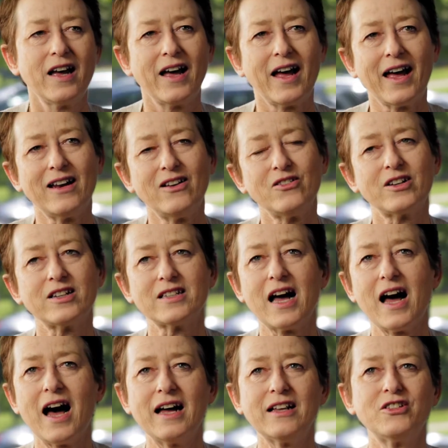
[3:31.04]
And look, it's
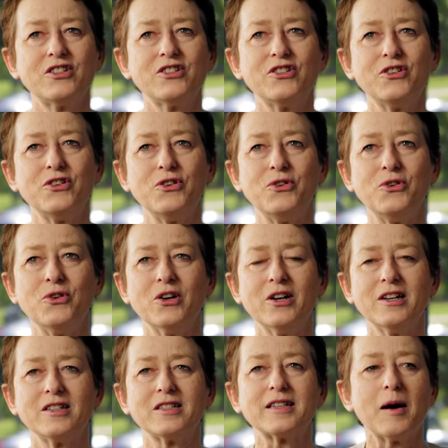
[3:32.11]
hard to
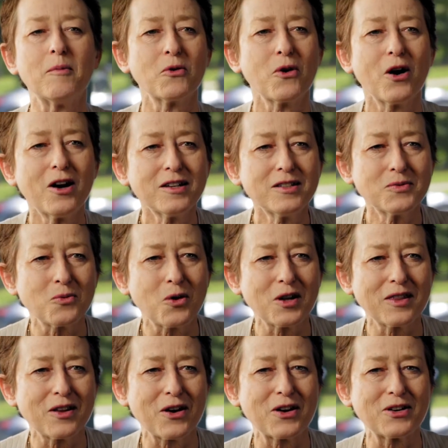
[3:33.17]
summarise
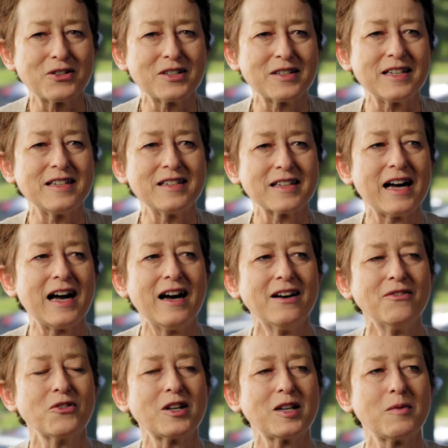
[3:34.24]
what those things are
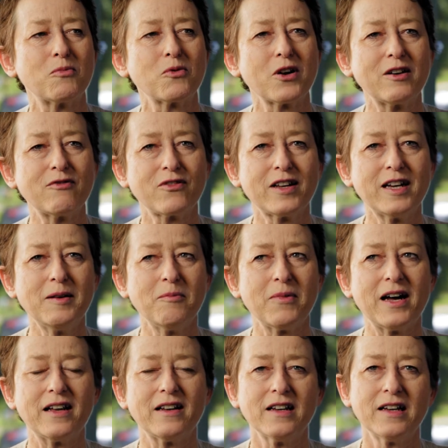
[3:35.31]
really briefly,
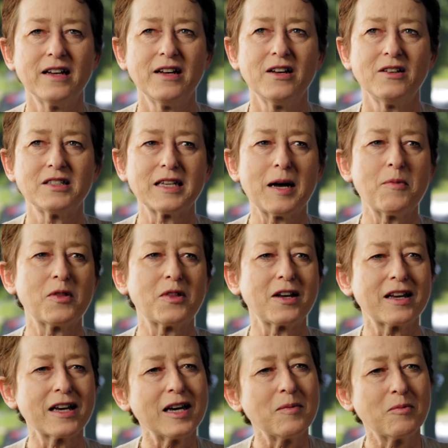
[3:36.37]
but some of the
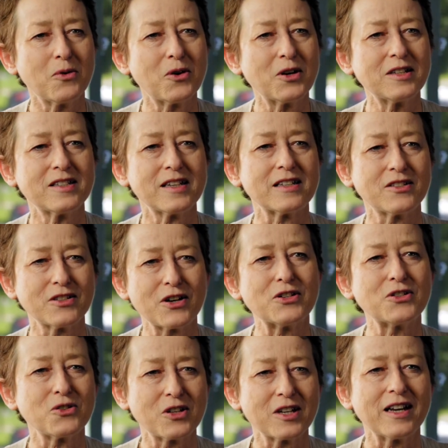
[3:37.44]
key points are
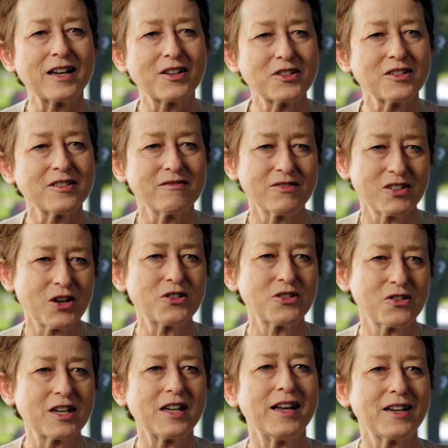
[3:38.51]
social connection. Social
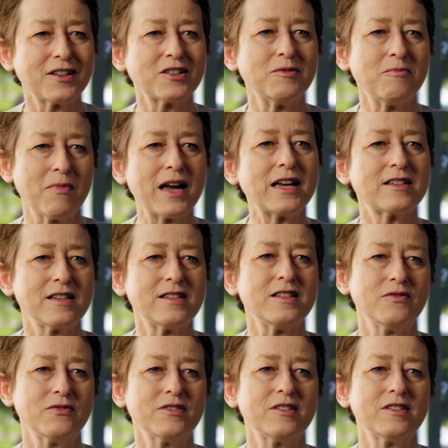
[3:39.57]
connection makes a
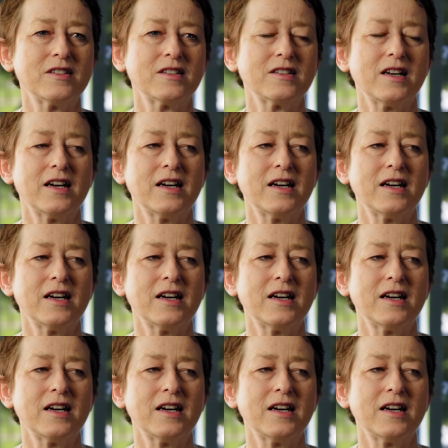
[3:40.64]
difference.